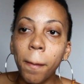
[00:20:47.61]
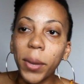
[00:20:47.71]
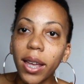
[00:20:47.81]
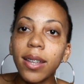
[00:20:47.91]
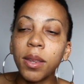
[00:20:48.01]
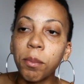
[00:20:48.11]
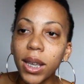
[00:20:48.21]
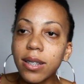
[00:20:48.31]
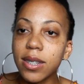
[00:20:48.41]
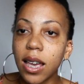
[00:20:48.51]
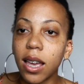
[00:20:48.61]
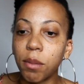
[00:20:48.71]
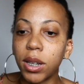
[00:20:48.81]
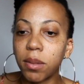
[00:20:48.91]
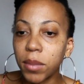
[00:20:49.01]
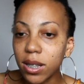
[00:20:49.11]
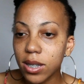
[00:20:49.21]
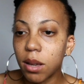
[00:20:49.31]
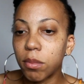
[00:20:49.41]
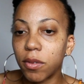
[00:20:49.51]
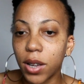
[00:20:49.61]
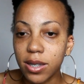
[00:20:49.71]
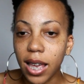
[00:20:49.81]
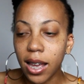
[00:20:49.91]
But in the meantime, in the meantime of us